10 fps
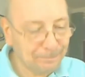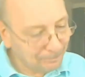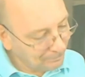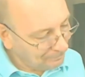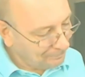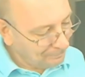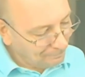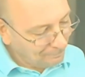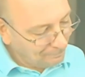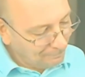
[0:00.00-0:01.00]

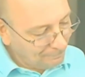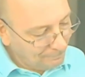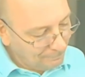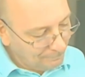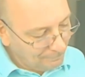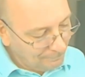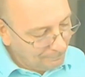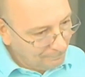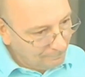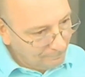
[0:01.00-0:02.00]

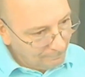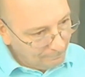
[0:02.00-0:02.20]
[no speech]